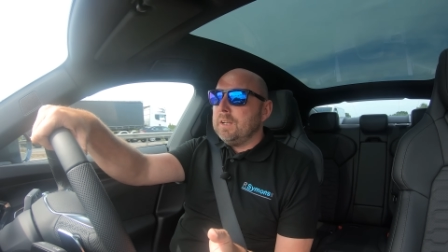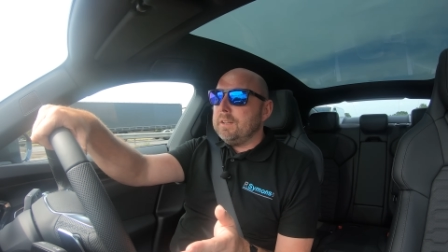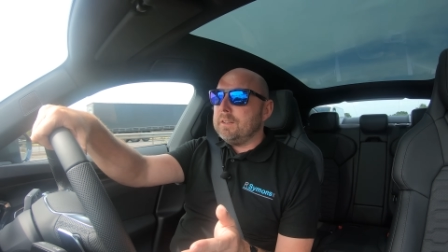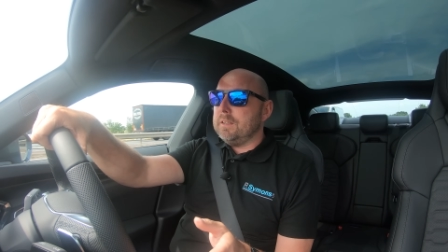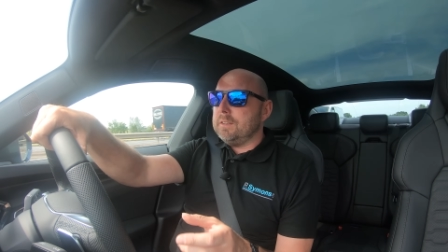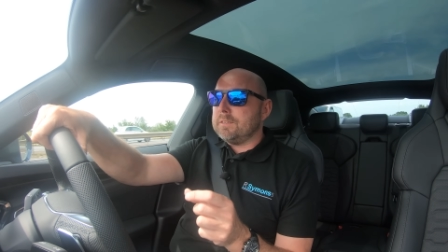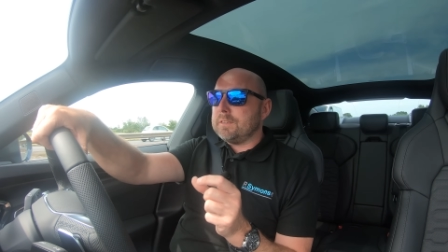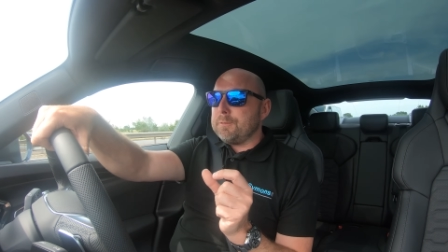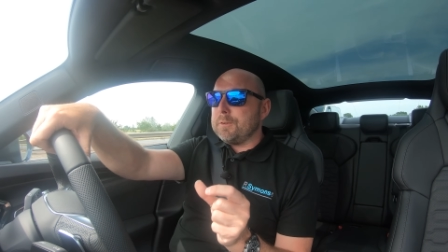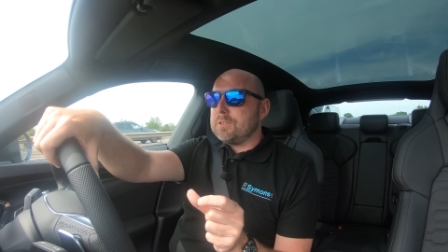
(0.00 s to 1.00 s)
The
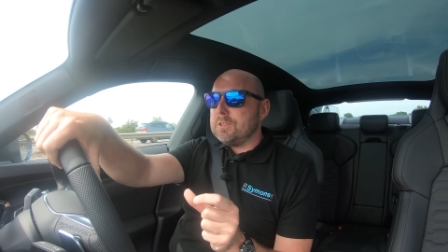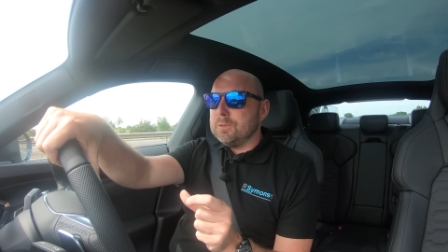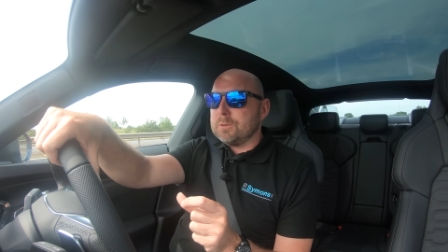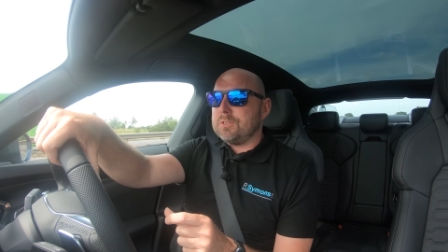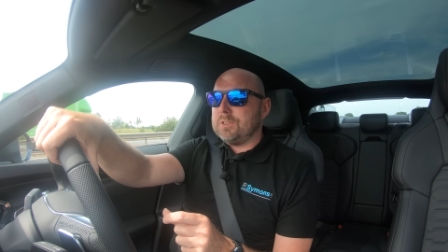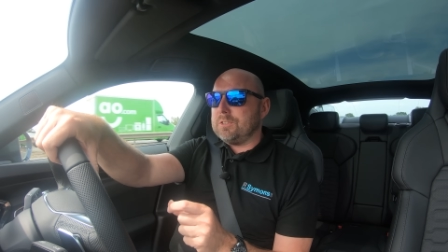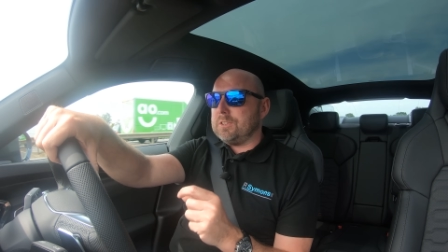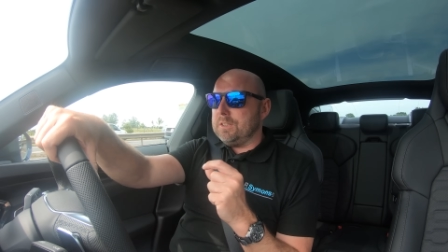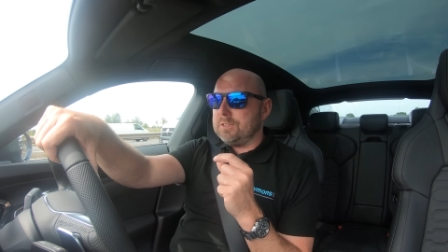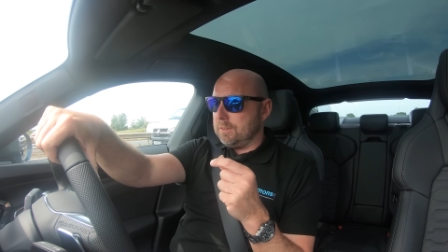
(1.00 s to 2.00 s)
difference in 0 to 60
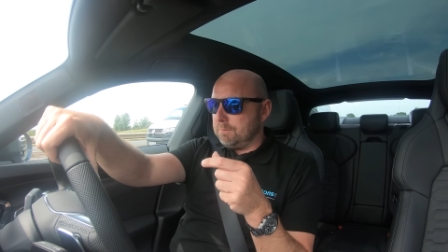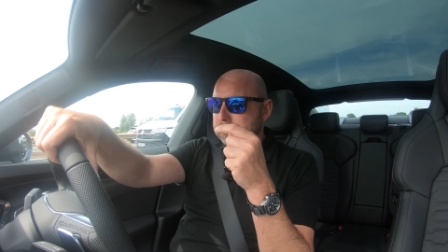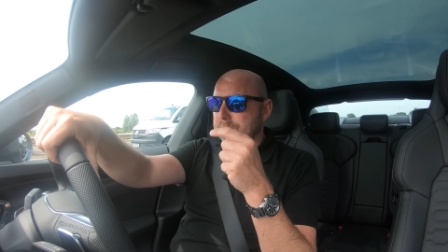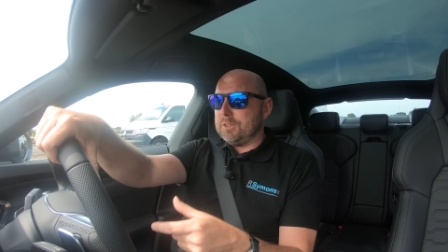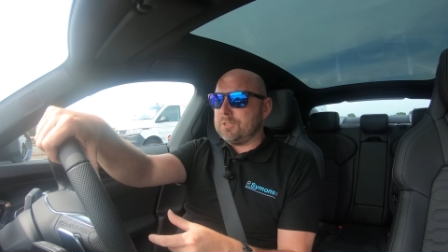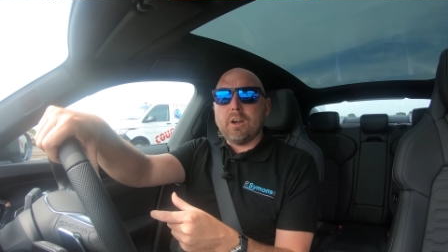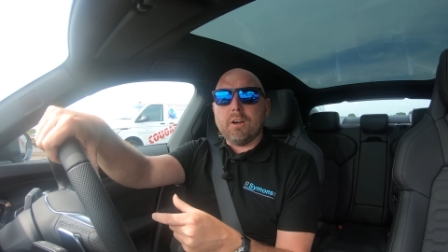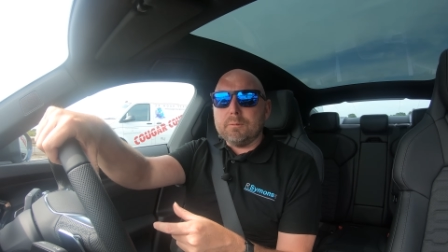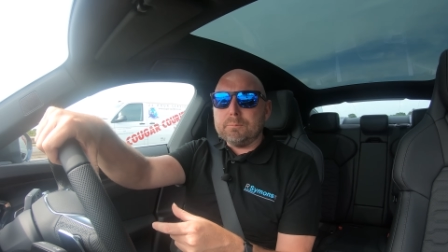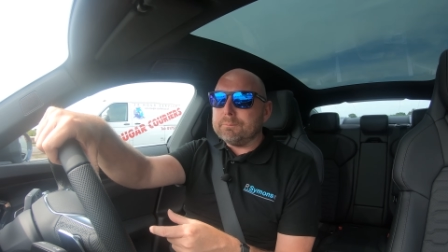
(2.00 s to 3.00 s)
is at the
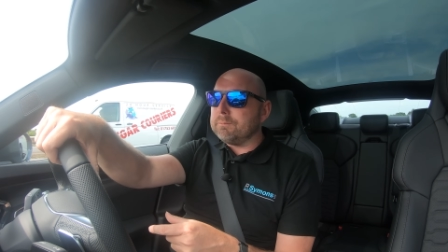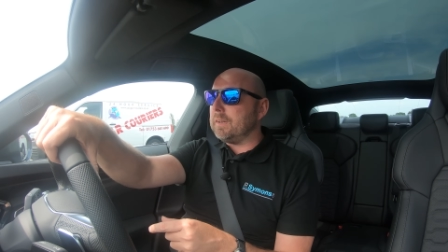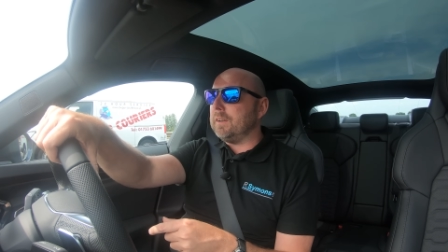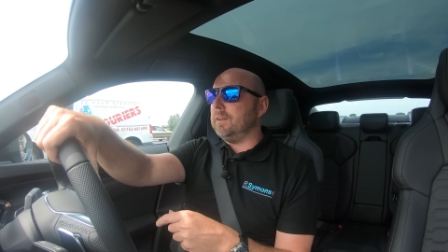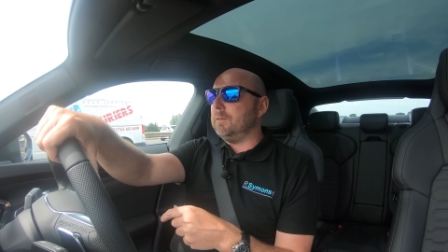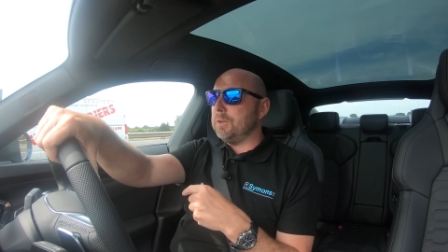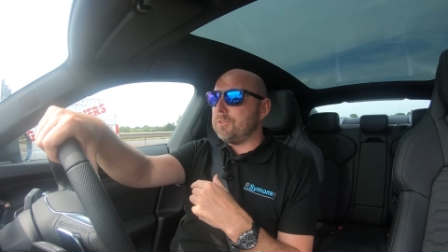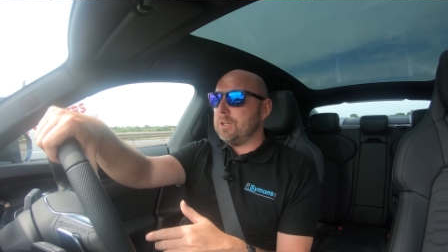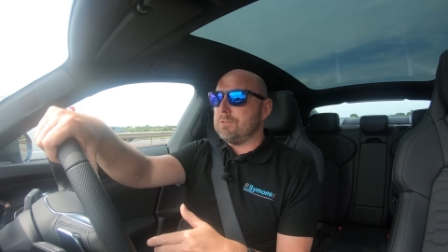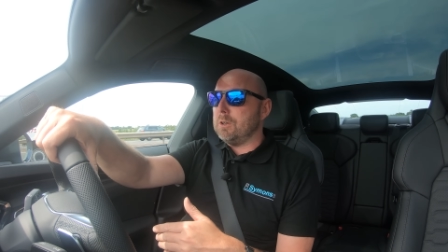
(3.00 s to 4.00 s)
start. Once
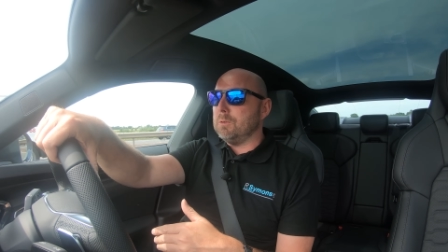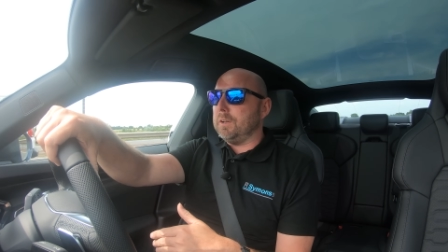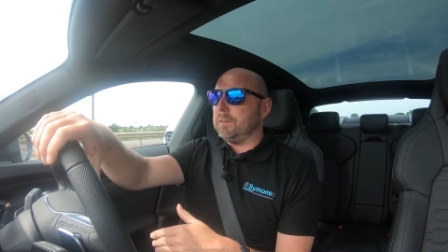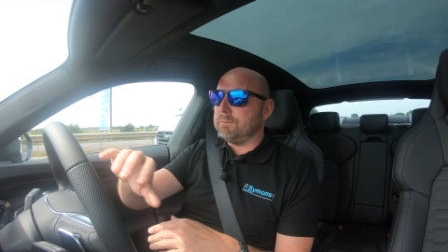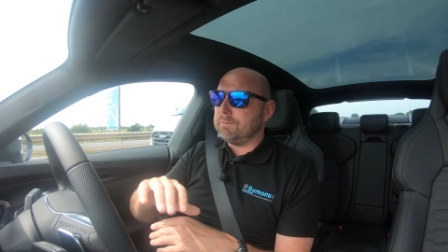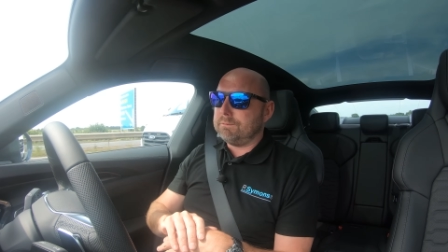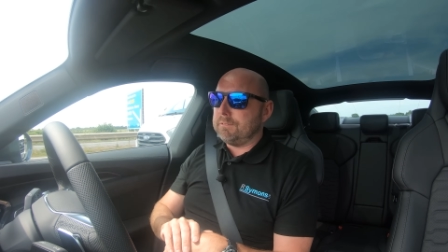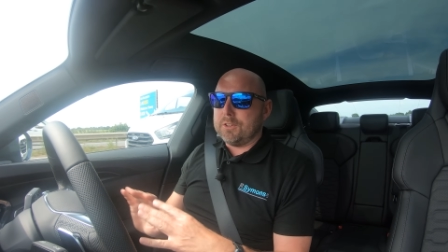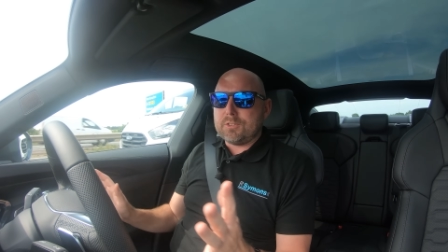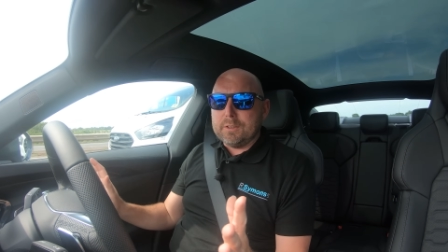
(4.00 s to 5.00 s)
they're rolling,
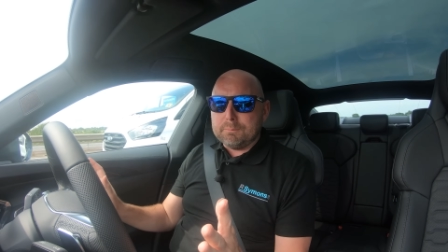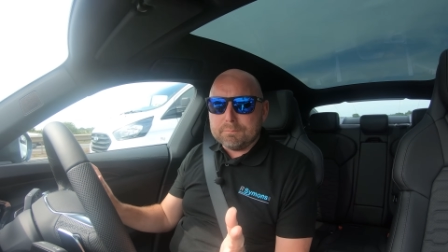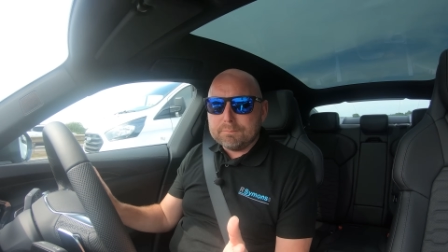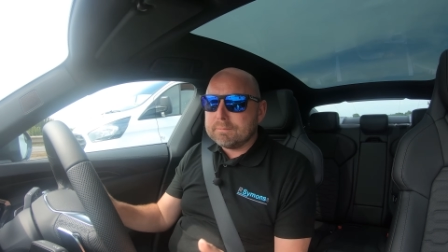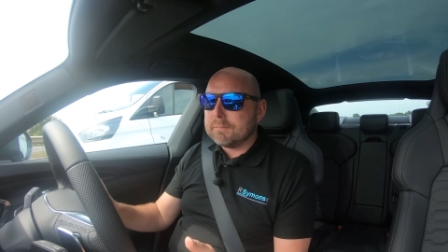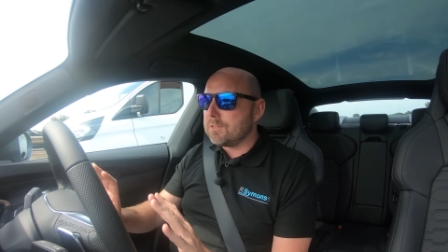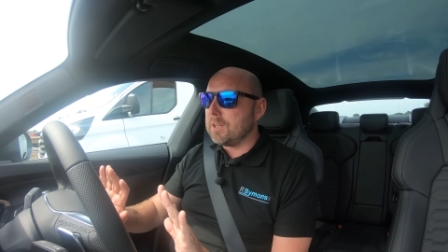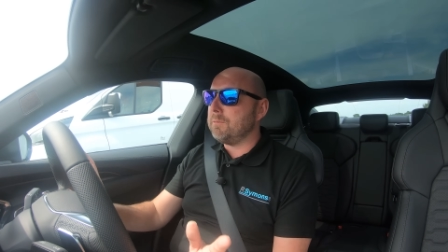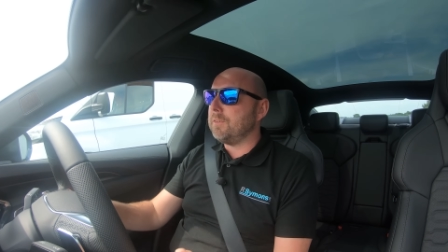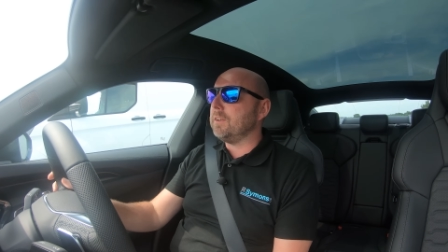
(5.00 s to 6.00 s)
they're the
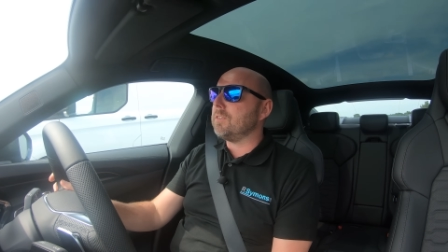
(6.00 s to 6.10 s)
same thing.